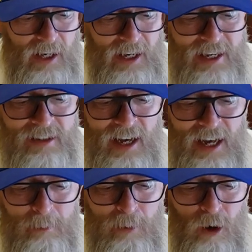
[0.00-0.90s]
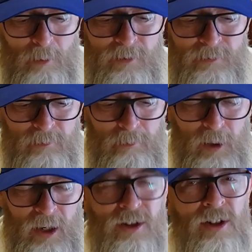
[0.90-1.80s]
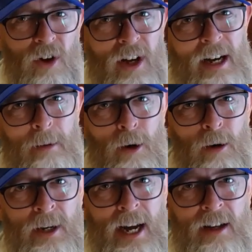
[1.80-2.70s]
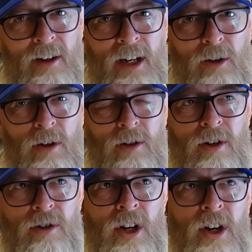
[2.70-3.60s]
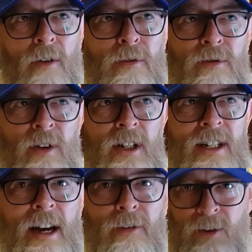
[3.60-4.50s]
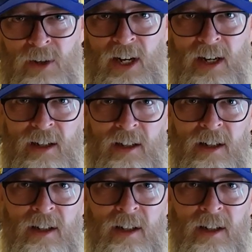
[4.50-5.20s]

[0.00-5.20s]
it is like a bourbon, but it's not like a bourbon either. You know, there, there's enough difference in it